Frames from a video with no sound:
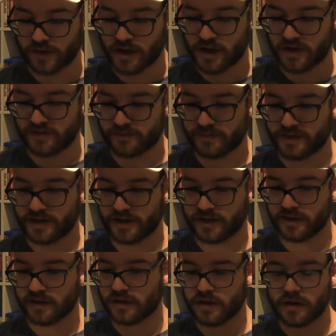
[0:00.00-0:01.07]
cards in
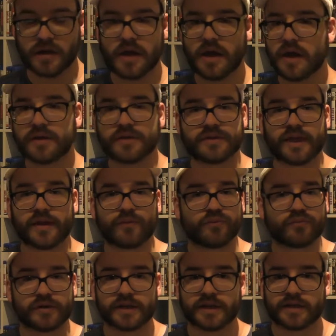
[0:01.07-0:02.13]
particular, they're
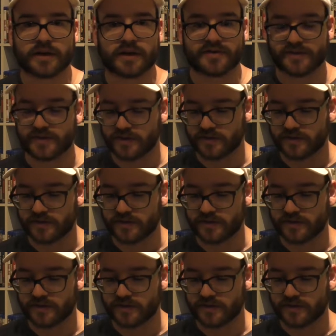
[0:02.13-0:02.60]
really nicely